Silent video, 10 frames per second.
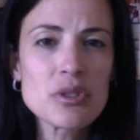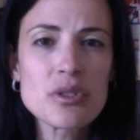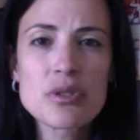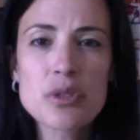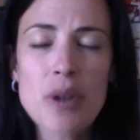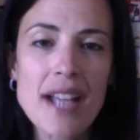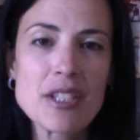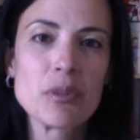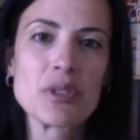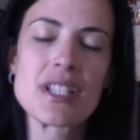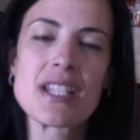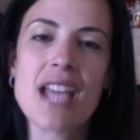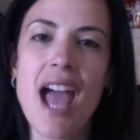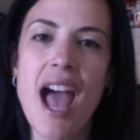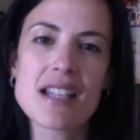try to
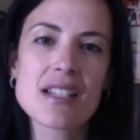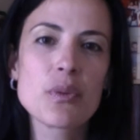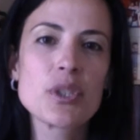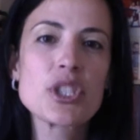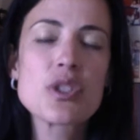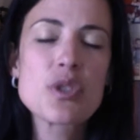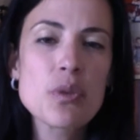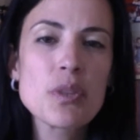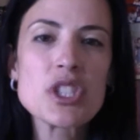multitask, which is doing